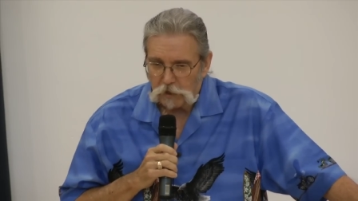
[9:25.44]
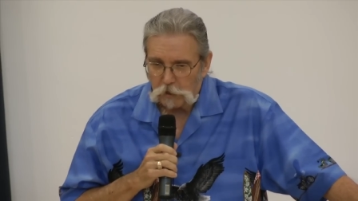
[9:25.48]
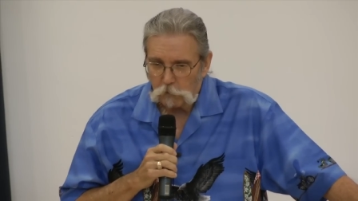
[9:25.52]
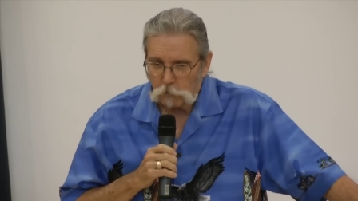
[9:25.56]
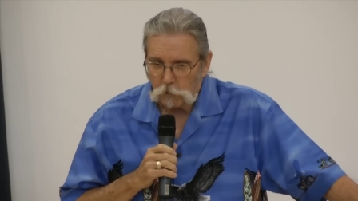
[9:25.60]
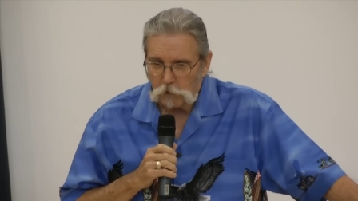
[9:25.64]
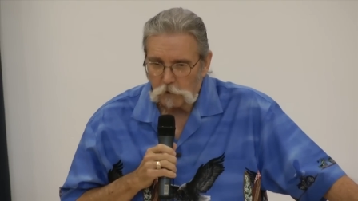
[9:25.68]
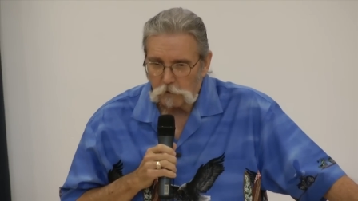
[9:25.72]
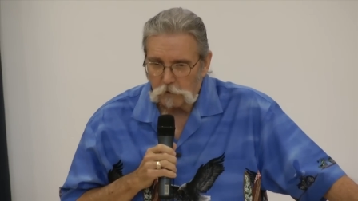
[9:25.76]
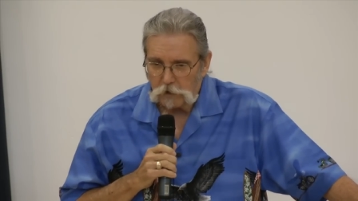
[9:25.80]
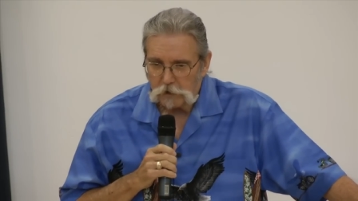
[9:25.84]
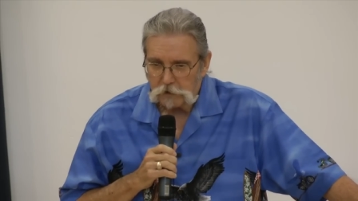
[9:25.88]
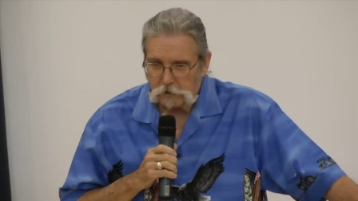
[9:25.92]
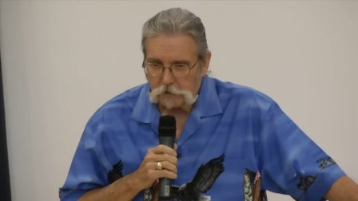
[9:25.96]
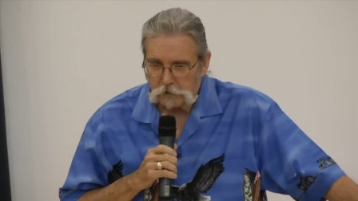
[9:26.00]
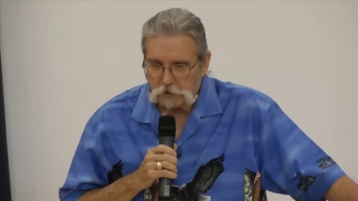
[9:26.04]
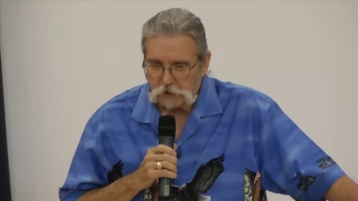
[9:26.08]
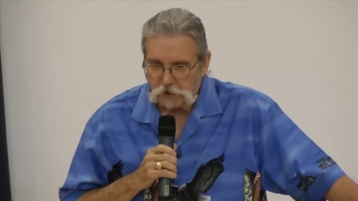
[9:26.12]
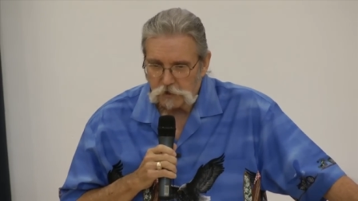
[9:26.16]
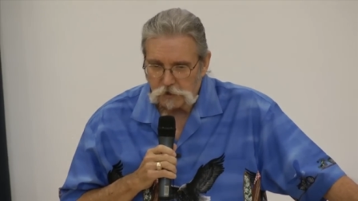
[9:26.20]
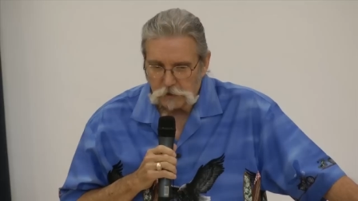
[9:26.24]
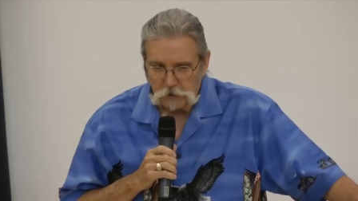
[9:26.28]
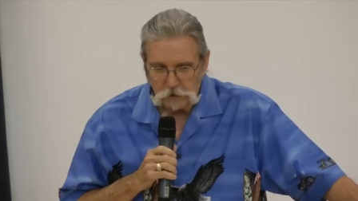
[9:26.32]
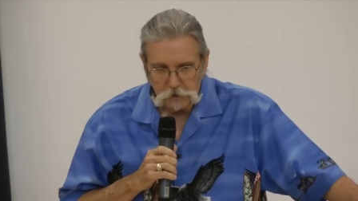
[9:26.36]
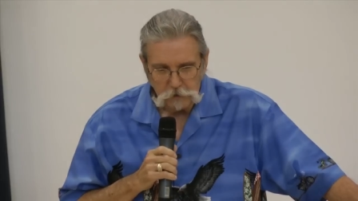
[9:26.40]
We were at
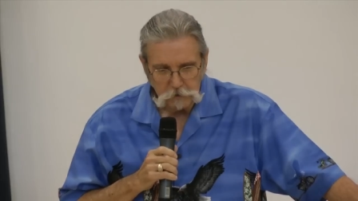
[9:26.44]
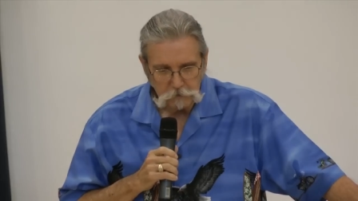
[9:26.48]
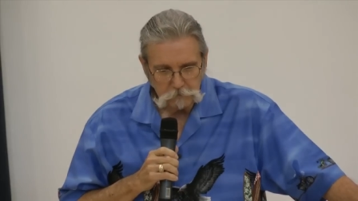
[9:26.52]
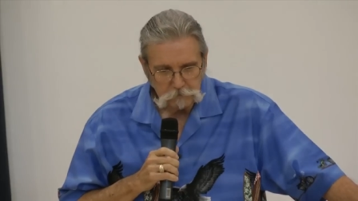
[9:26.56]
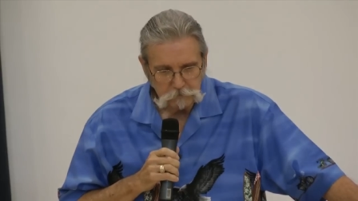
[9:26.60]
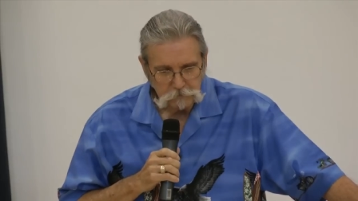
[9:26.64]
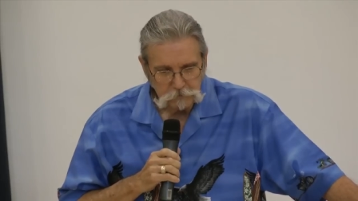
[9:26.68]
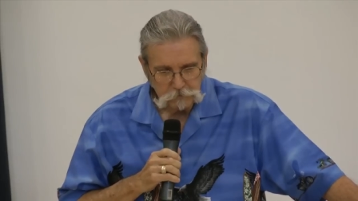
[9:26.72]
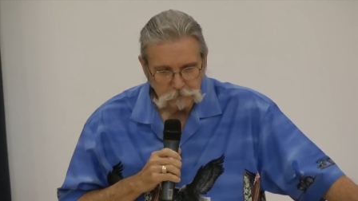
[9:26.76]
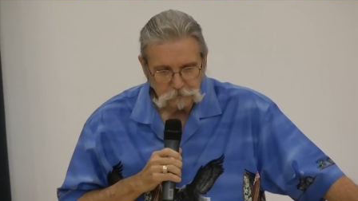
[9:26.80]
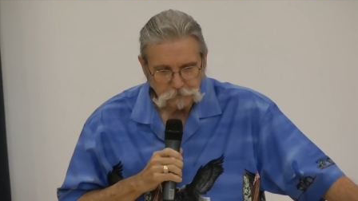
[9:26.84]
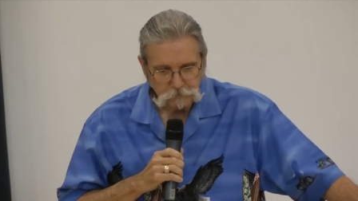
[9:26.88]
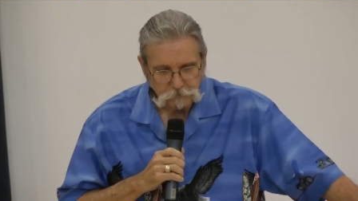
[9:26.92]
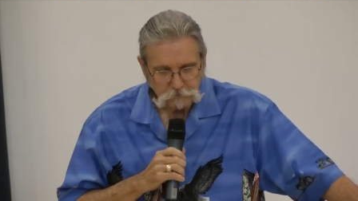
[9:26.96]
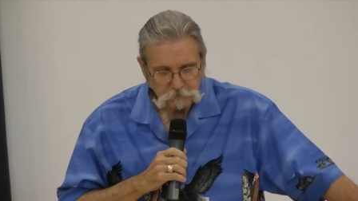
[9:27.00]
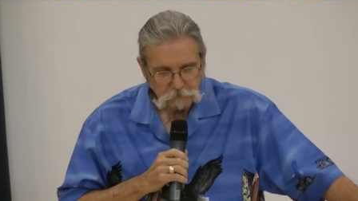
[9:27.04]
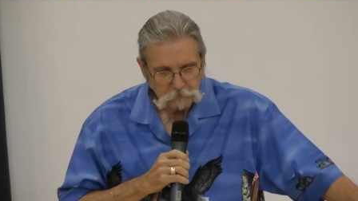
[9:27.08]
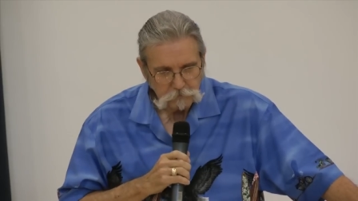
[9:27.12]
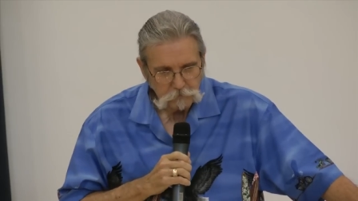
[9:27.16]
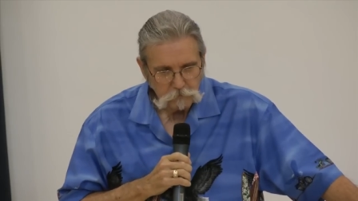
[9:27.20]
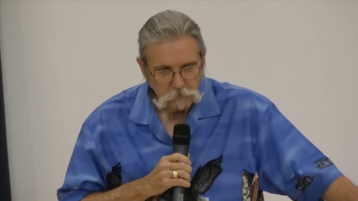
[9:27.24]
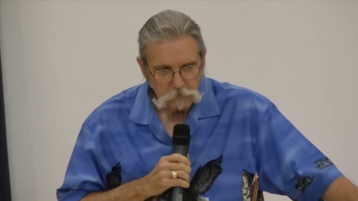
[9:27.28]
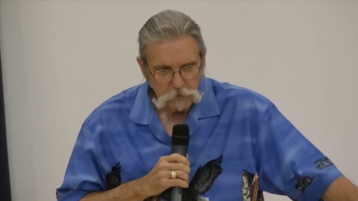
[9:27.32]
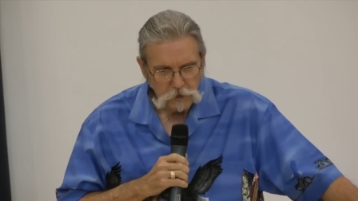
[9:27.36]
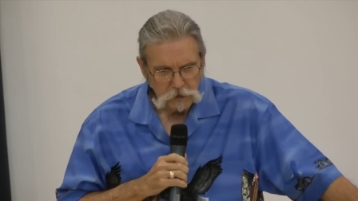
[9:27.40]
this
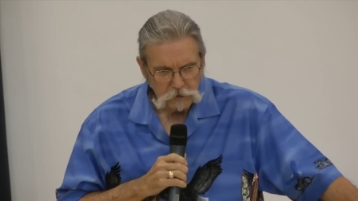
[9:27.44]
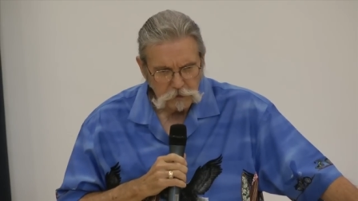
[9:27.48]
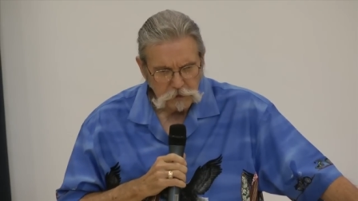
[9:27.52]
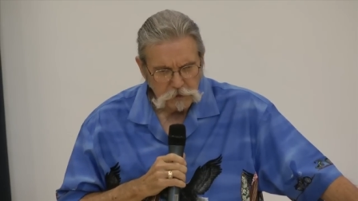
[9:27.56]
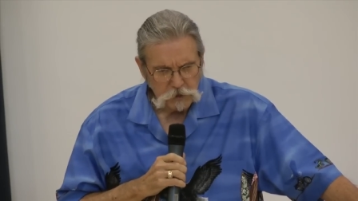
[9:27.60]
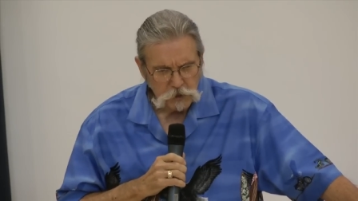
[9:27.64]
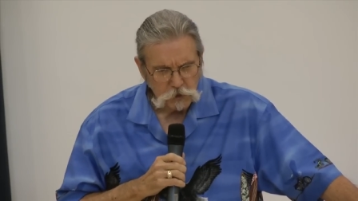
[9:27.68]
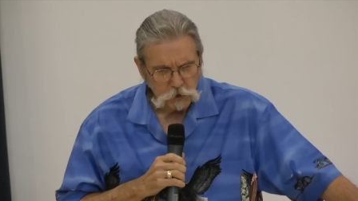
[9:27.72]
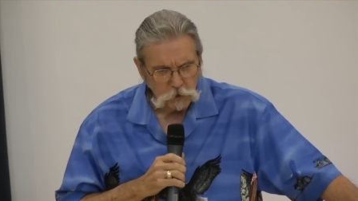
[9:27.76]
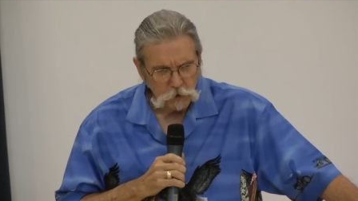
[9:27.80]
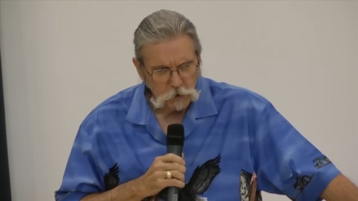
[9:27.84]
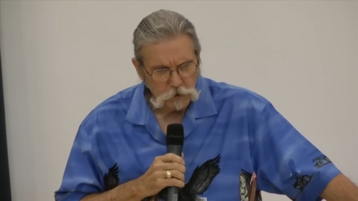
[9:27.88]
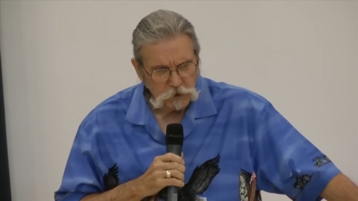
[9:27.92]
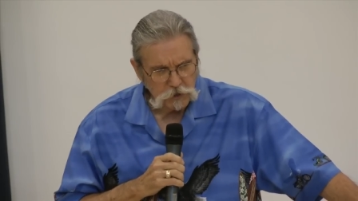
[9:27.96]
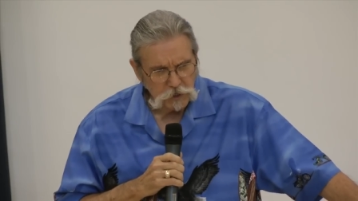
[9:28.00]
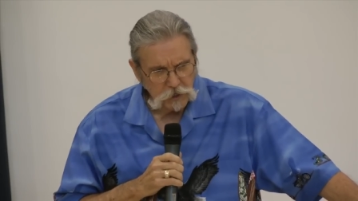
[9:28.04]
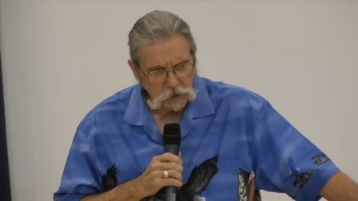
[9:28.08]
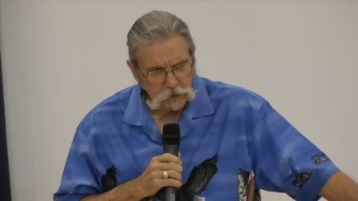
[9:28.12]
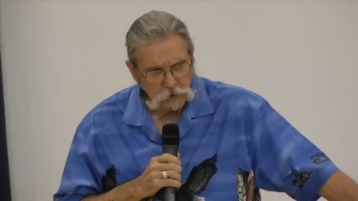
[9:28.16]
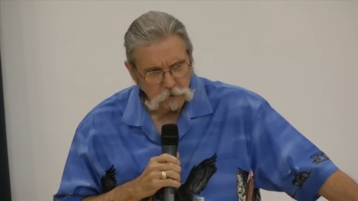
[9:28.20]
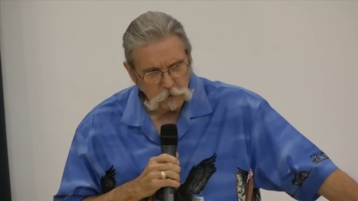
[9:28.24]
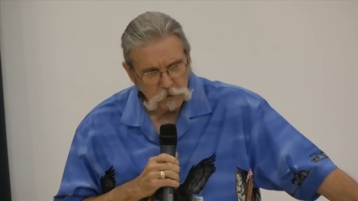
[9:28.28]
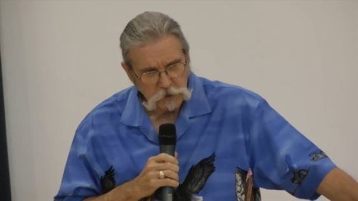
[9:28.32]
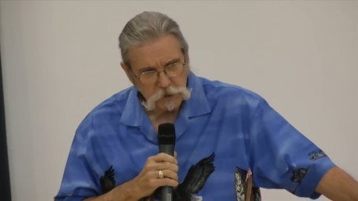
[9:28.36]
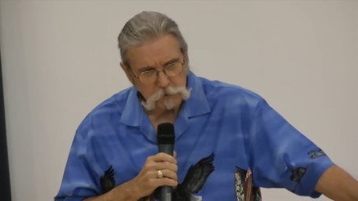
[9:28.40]
church, and I
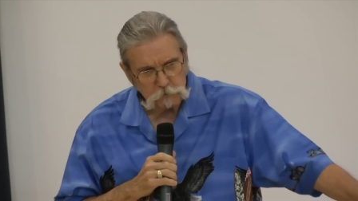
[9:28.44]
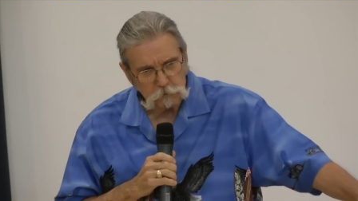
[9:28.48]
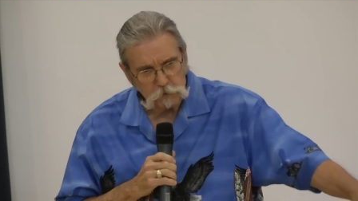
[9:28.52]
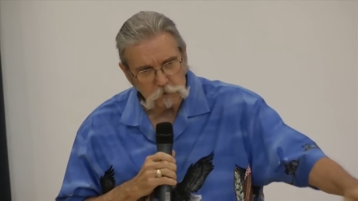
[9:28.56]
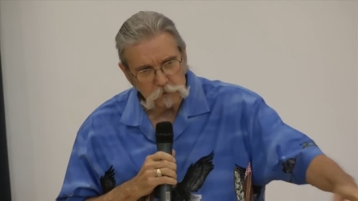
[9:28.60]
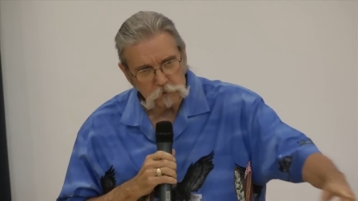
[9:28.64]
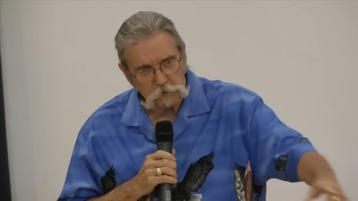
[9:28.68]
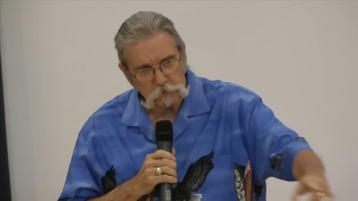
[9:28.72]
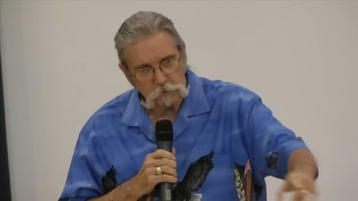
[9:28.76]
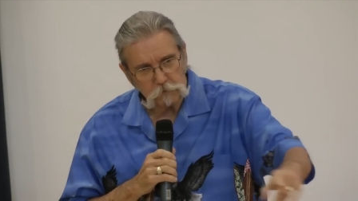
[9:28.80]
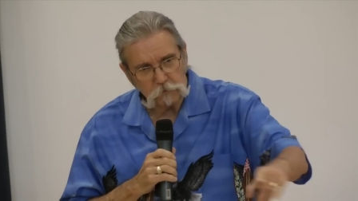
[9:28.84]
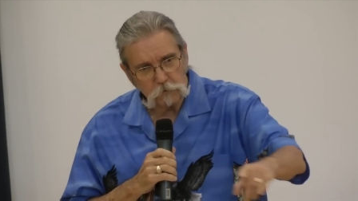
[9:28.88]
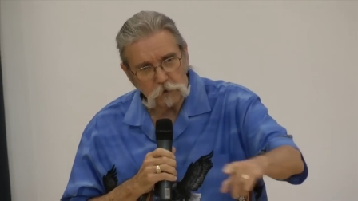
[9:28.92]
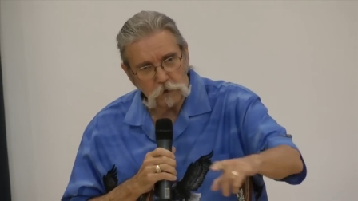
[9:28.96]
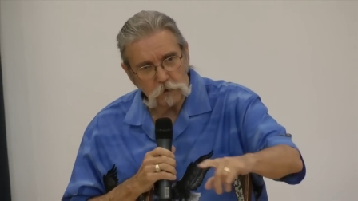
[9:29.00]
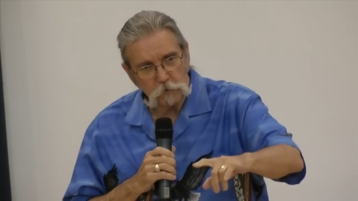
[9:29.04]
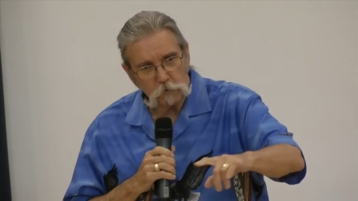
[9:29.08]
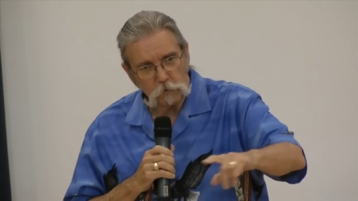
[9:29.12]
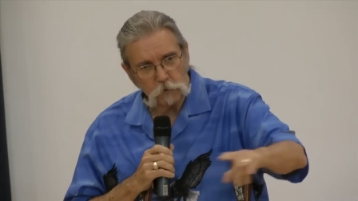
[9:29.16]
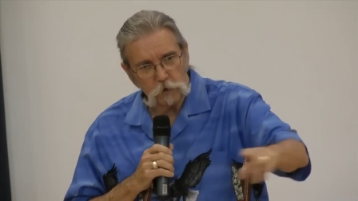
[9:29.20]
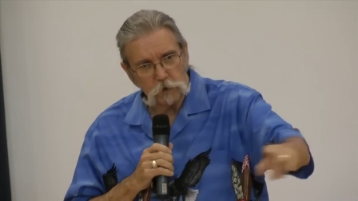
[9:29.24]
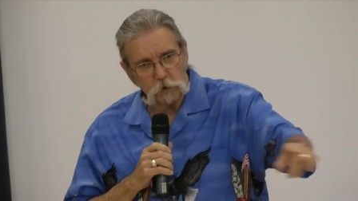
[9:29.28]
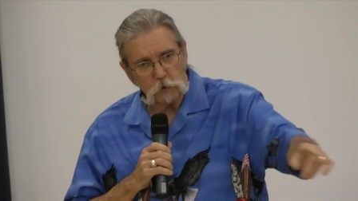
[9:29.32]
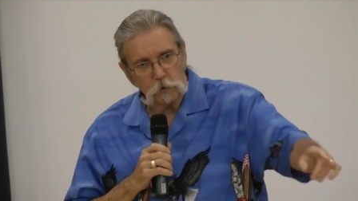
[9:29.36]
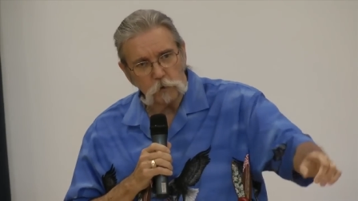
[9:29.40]
noticed up on the front
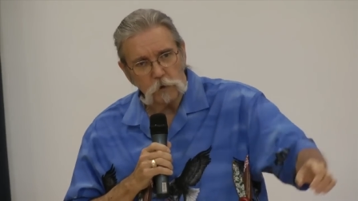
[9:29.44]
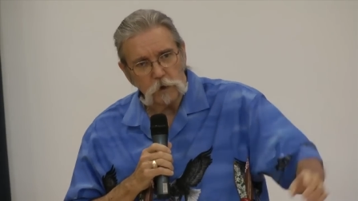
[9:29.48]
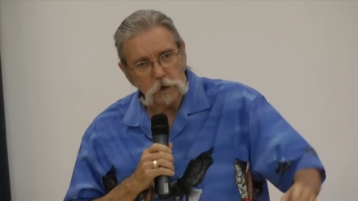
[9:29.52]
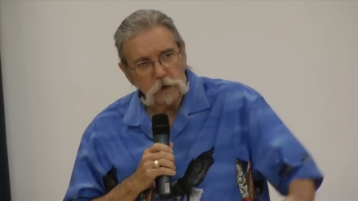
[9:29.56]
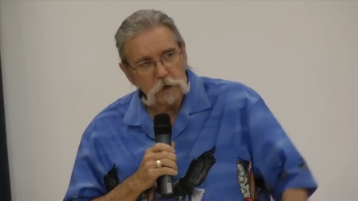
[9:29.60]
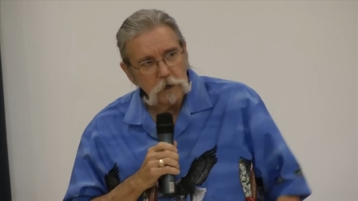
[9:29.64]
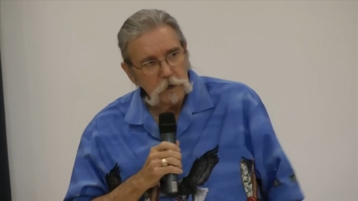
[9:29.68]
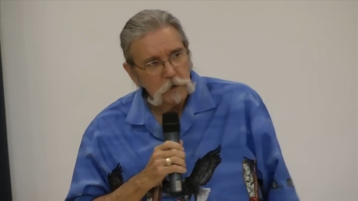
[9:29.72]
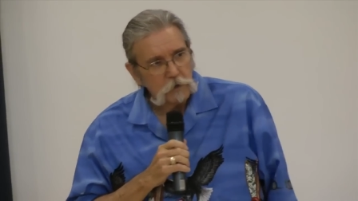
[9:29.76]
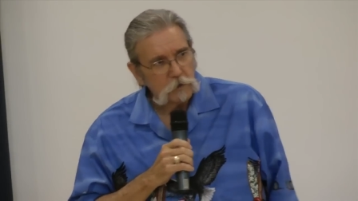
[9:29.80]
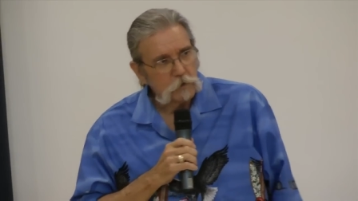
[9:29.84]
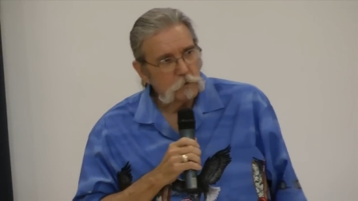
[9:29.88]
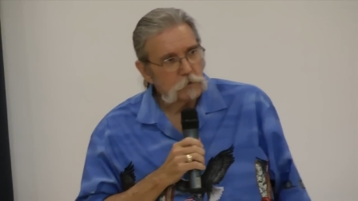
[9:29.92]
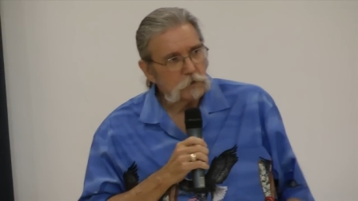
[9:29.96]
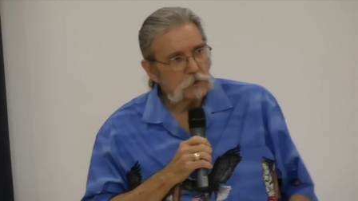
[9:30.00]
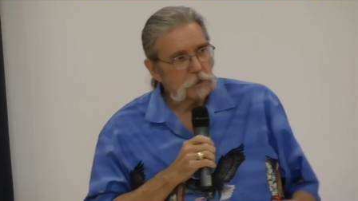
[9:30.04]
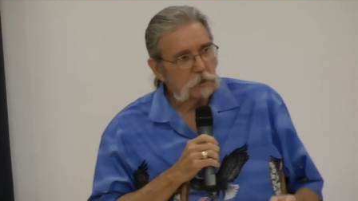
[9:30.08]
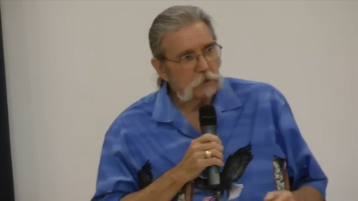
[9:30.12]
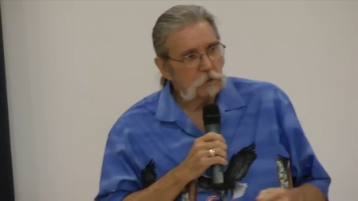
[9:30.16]
row there was